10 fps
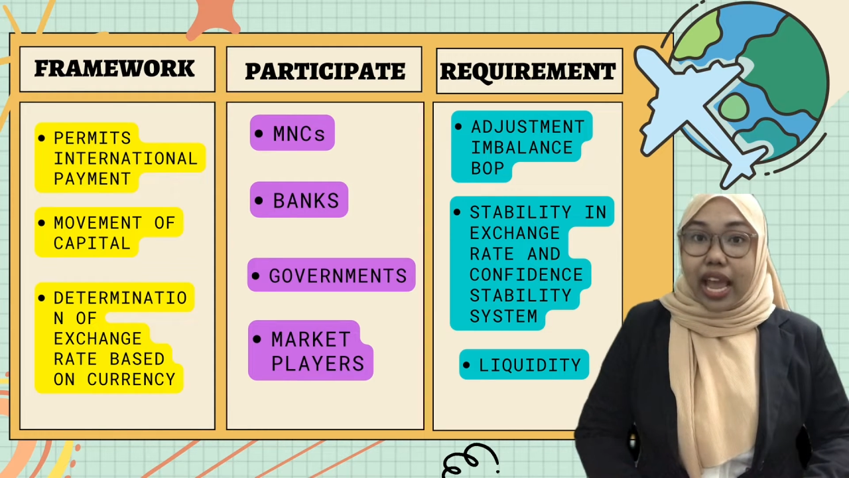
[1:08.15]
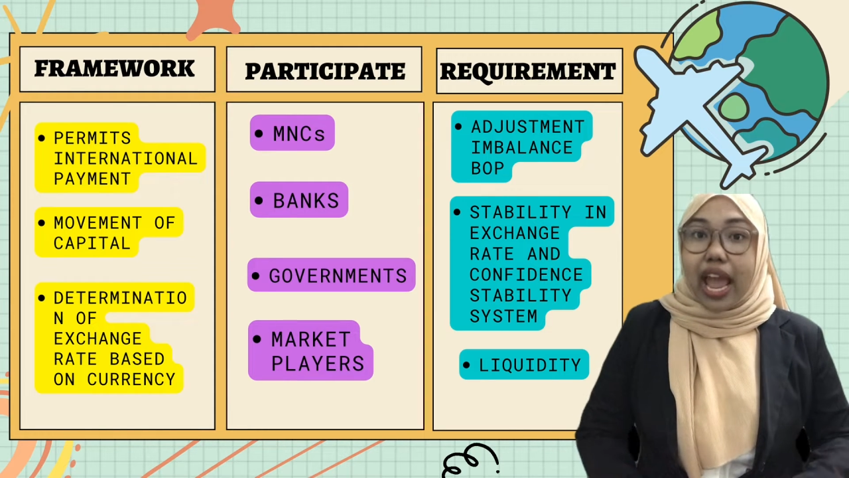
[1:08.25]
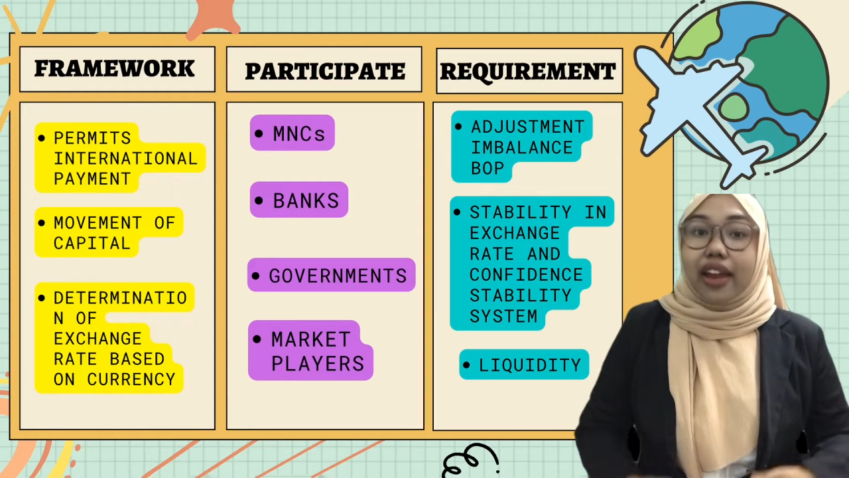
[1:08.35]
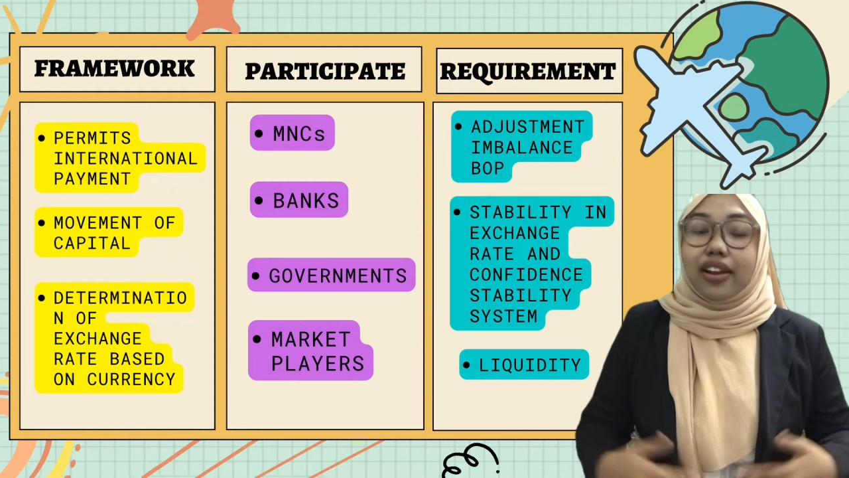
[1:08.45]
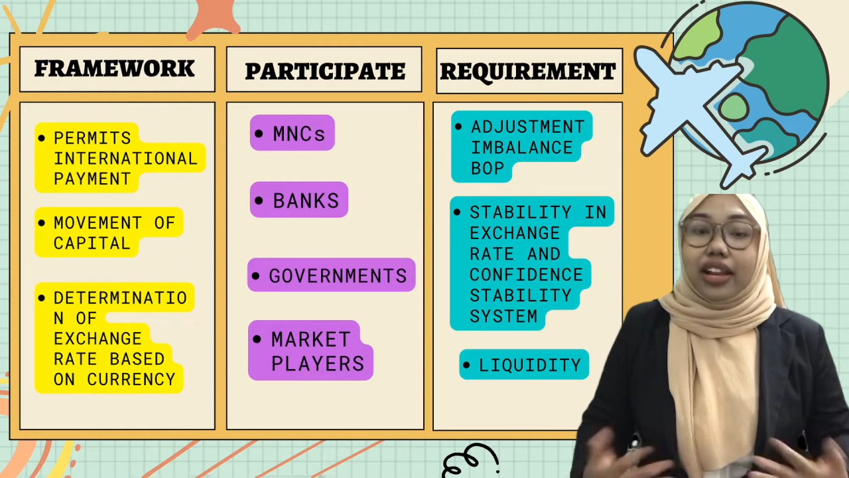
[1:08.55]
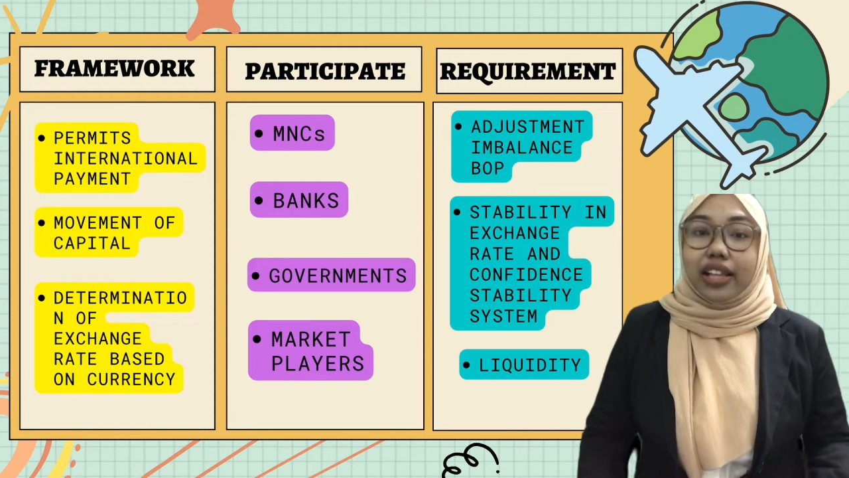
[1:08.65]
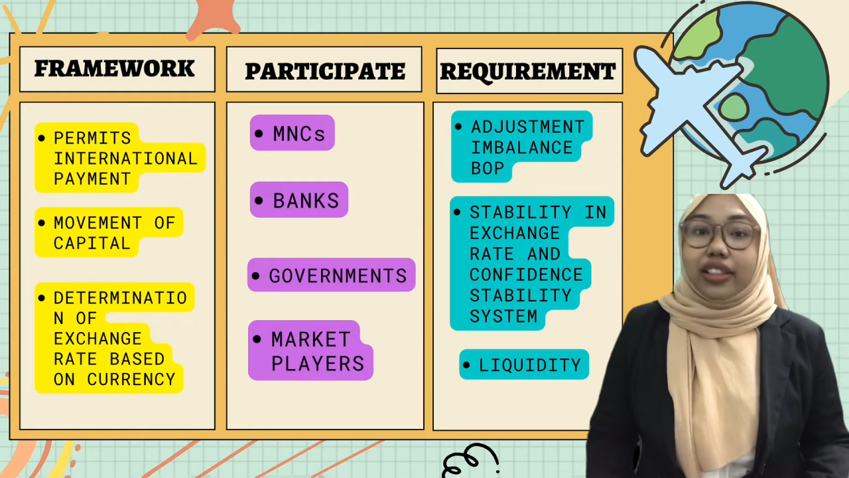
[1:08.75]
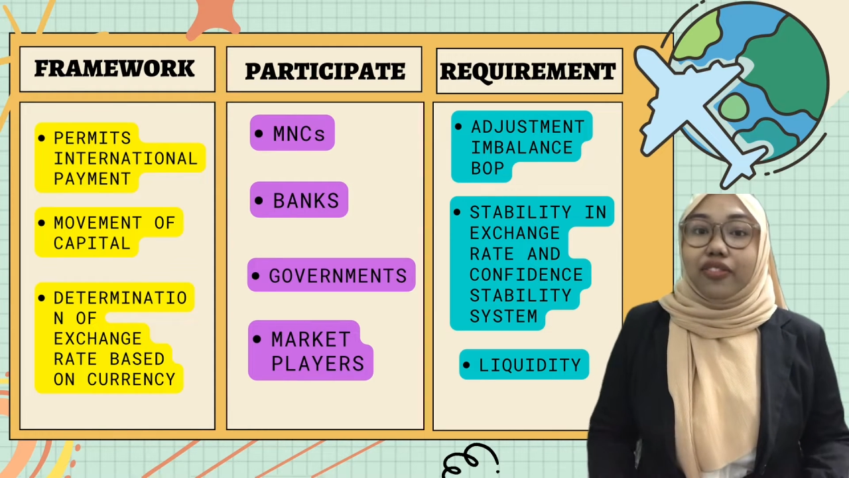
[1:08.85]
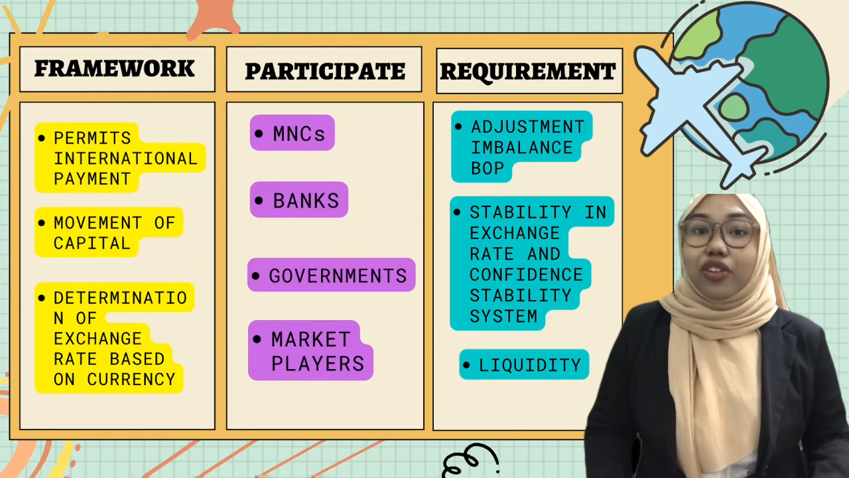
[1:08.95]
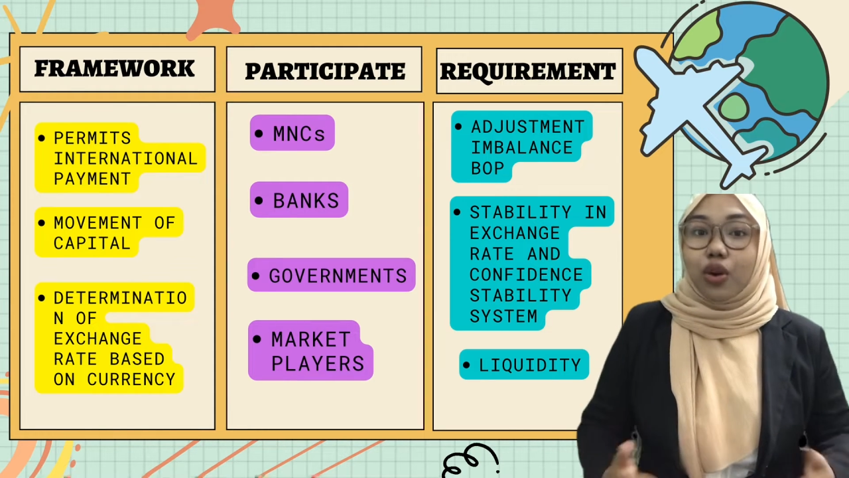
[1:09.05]
and
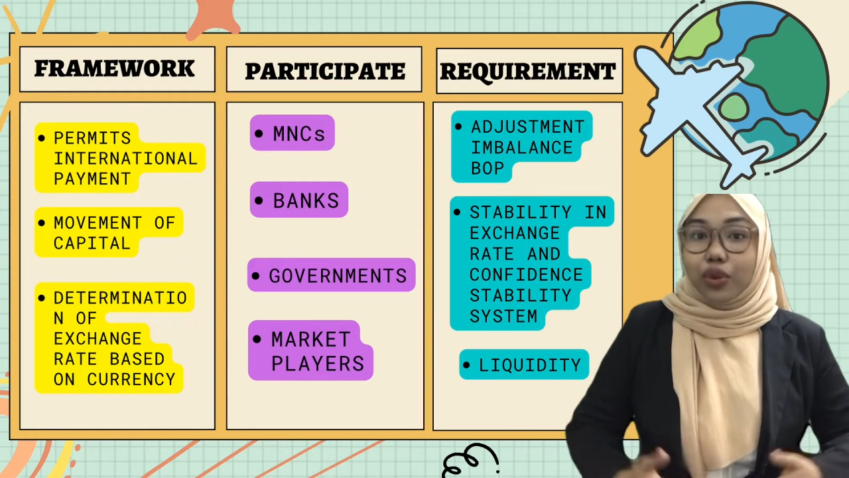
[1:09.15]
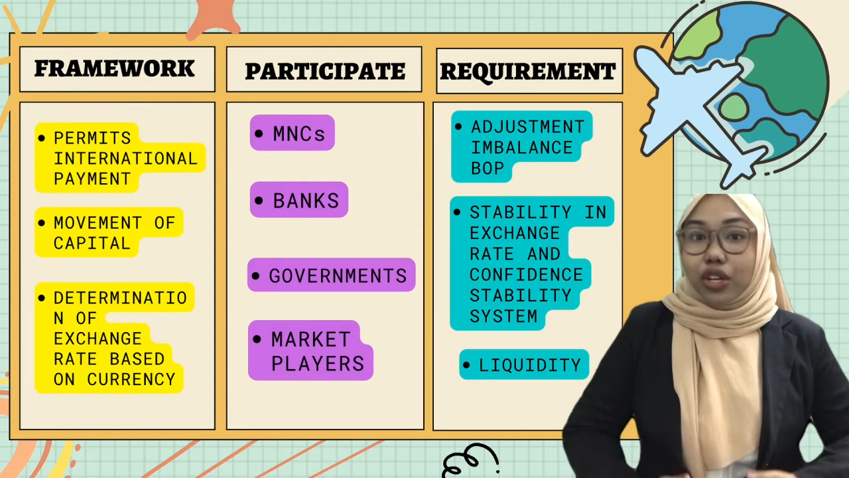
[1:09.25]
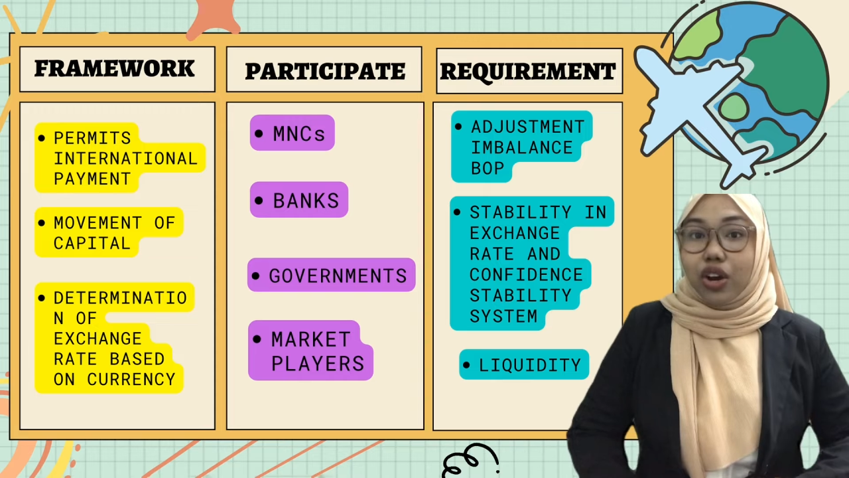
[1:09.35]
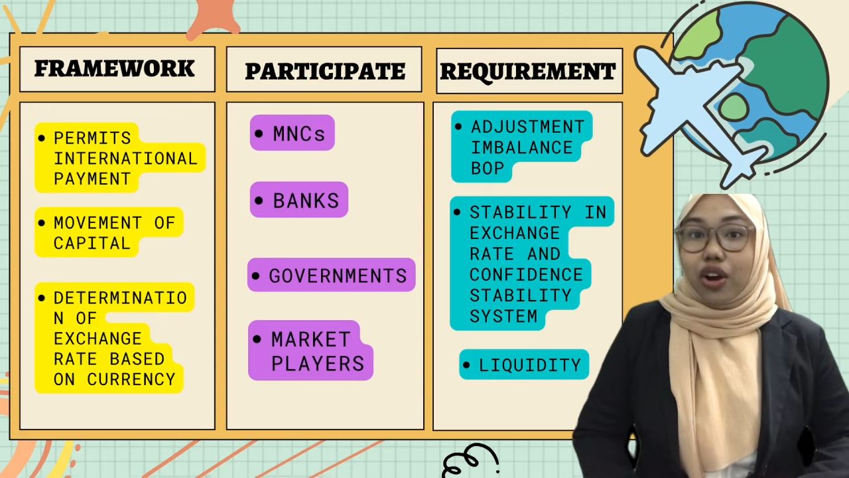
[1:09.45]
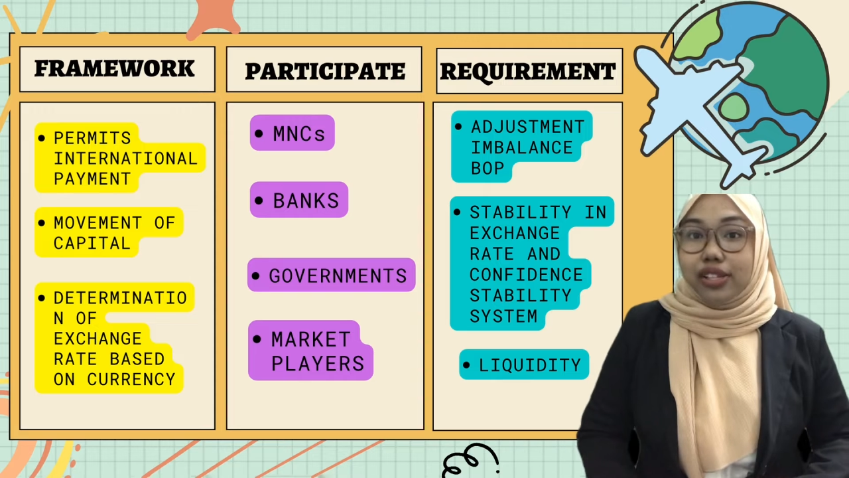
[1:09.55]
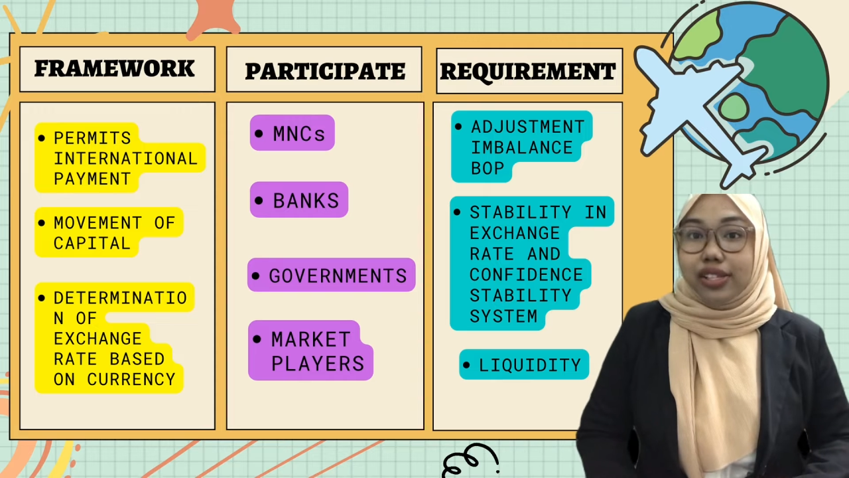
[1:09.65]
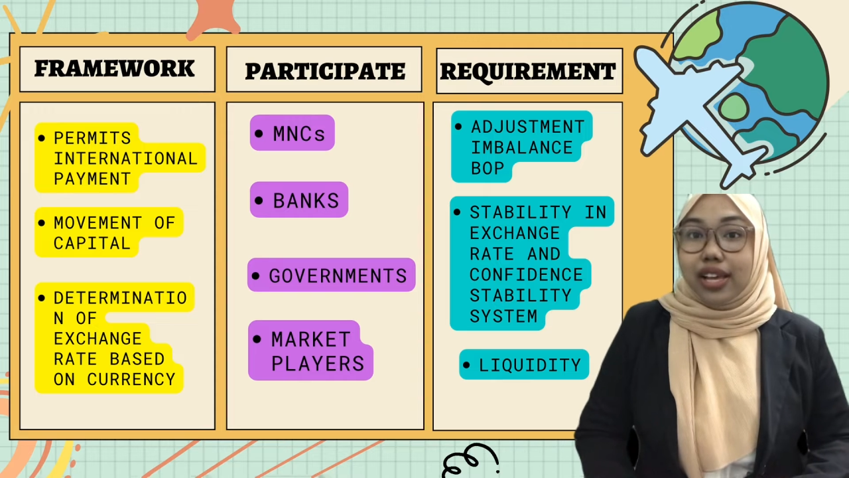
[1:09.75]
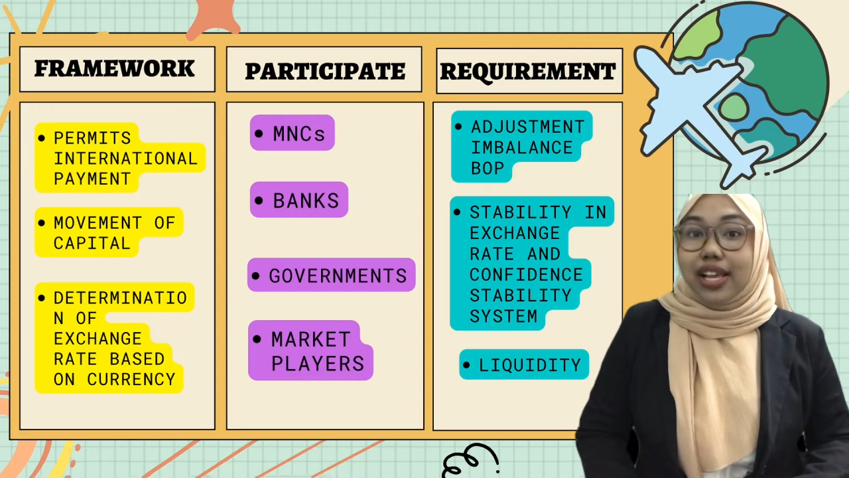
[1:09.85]
relative lower cost.